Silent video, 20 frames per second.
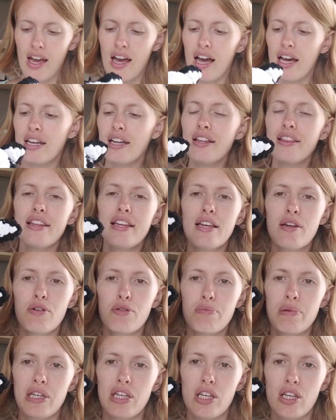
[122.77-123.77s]
and I think it
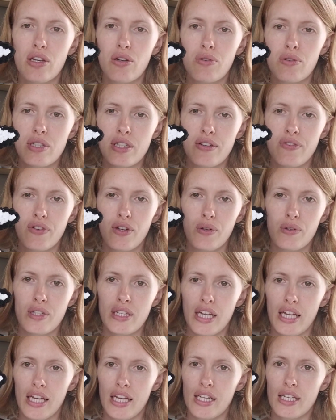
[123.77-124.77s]
would be cute if you
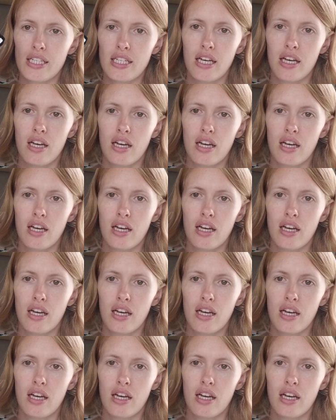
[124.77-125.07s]
did it,